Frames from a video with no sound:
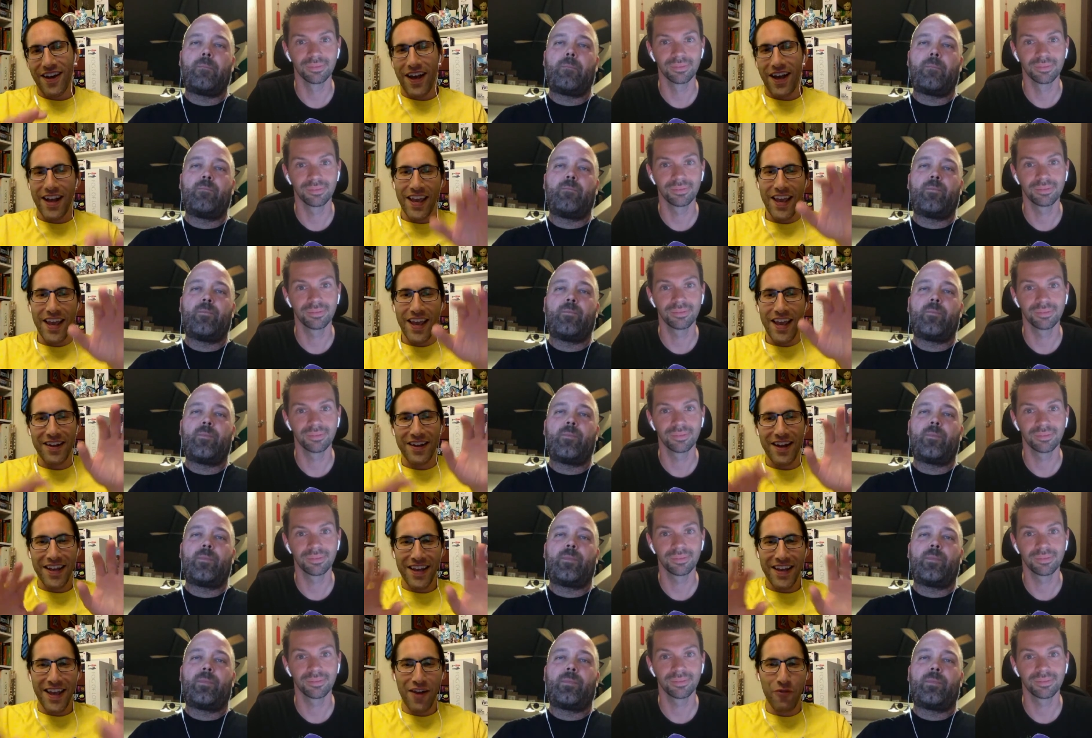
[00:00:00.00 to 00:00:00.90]
Speaker 1: I can't
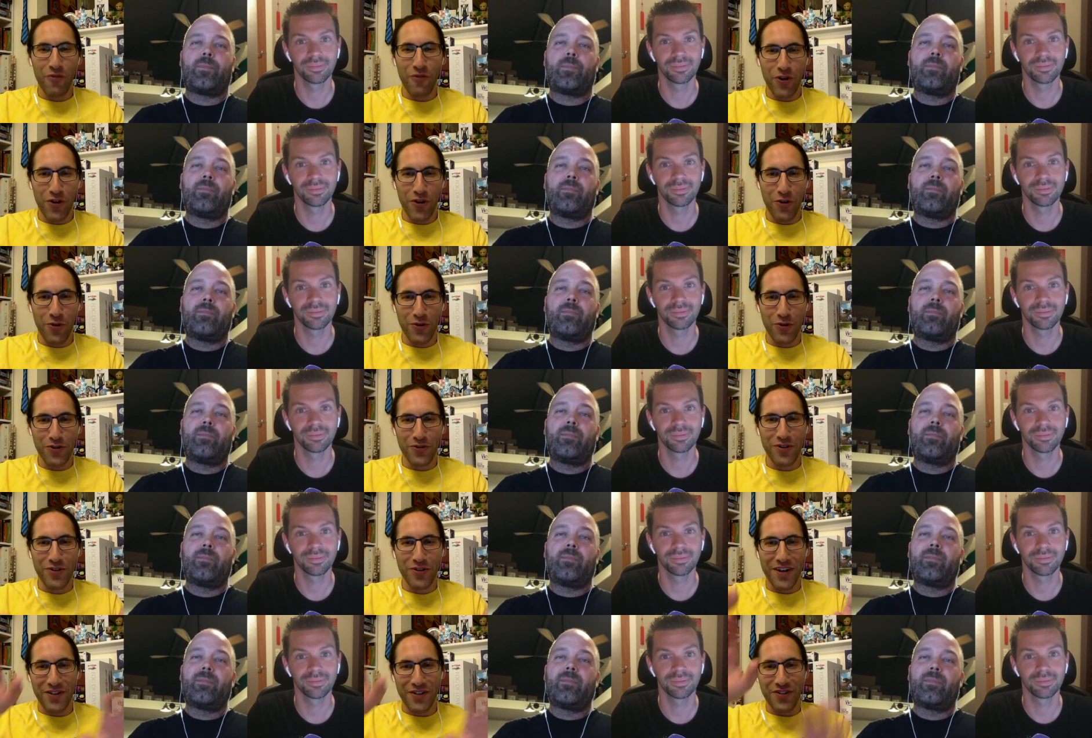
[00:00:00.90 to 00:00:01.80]
I can't record you
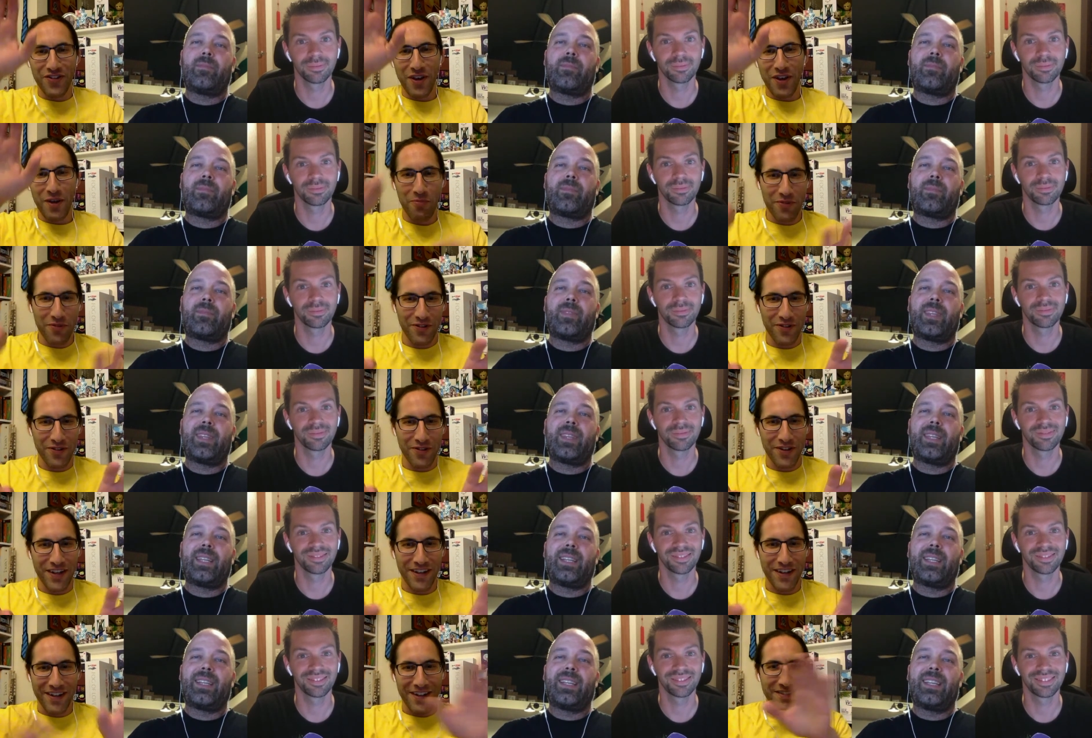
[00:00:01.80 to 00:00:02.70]
guys
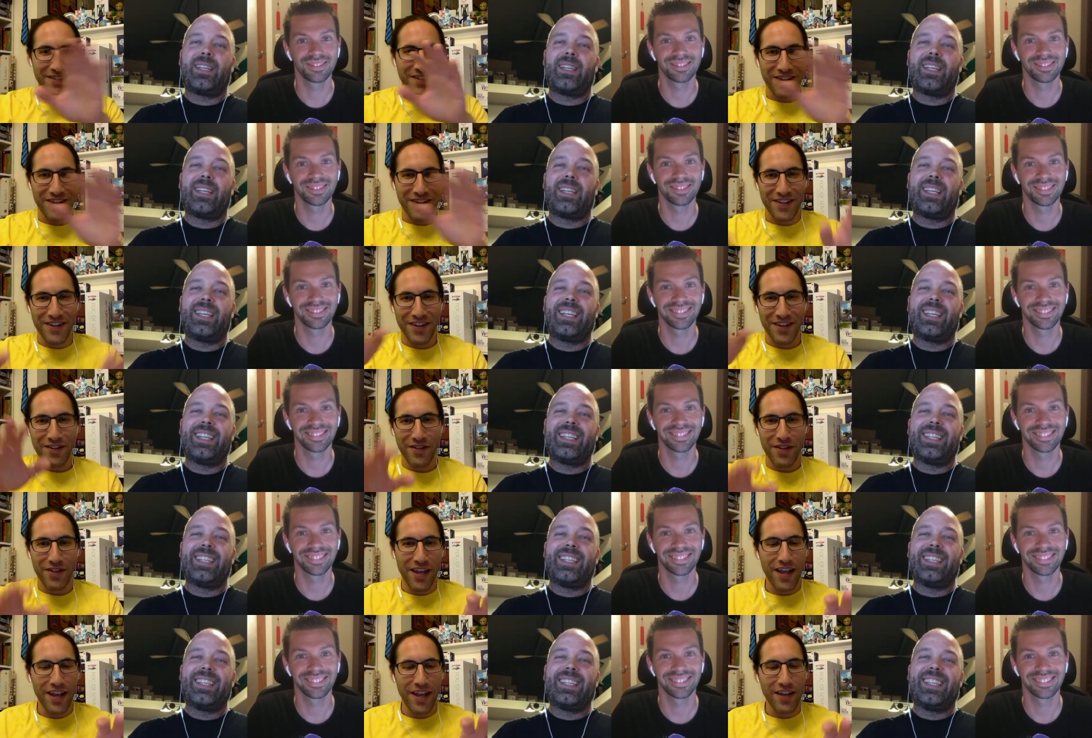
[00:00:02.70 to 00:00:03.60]
separately and not tell the other
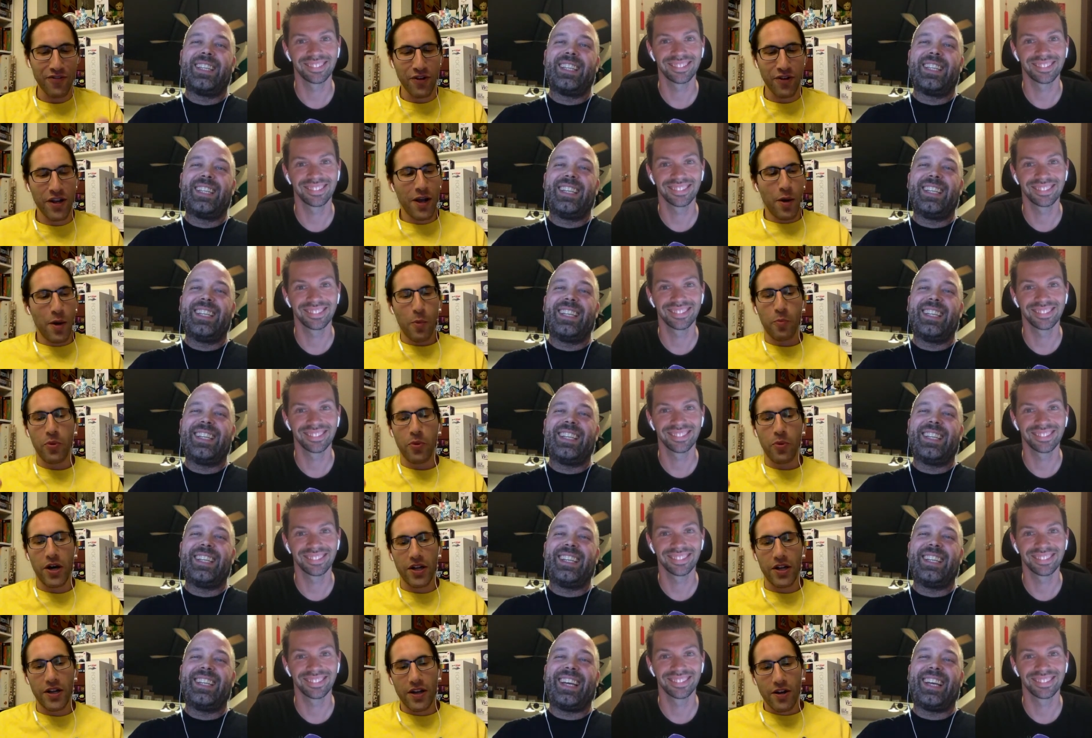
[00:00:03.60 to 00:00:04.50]
the answer.
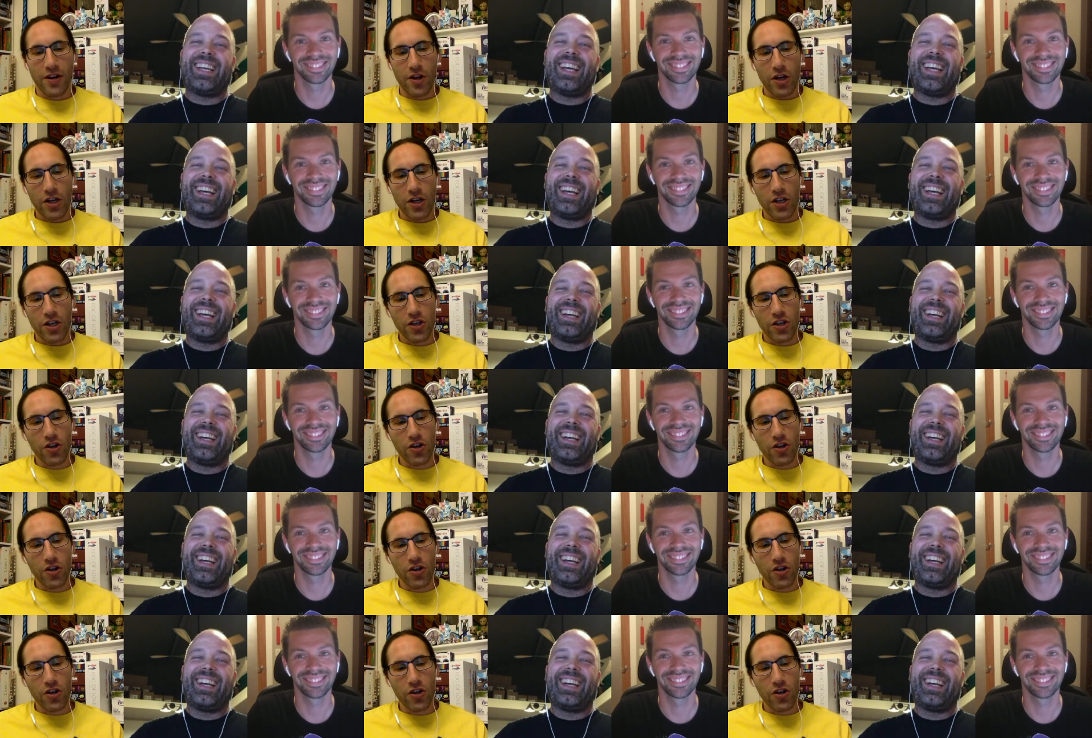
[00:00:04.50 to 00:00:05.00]
But